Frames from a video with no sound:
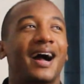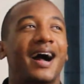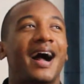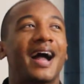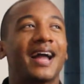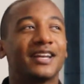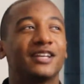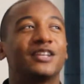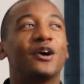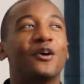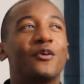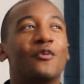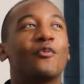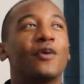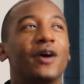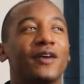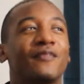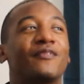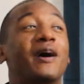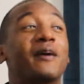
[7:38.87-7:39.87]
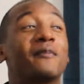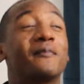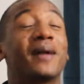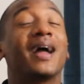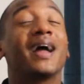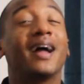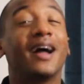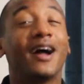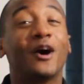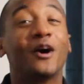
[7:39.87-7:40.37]
if I'm
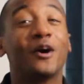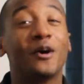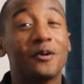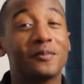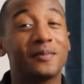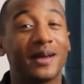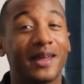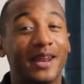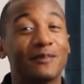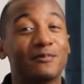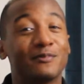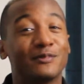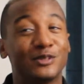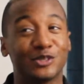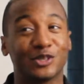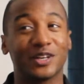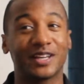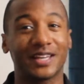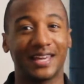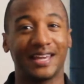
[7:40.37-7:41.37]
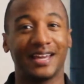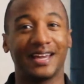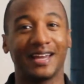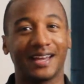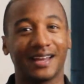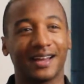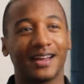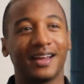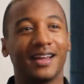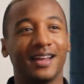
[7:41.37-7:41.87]
at home and I'm
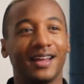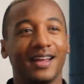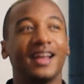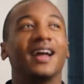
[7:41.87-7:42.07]
drinking